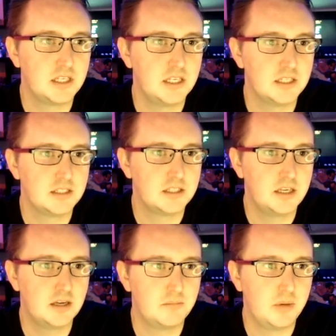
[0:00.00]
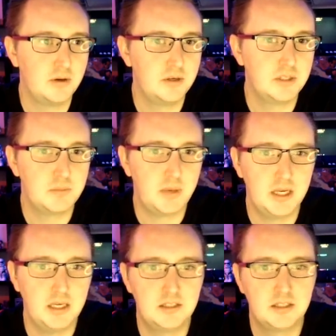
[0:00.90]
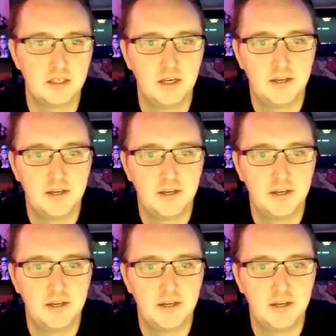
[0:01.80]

see is the components page.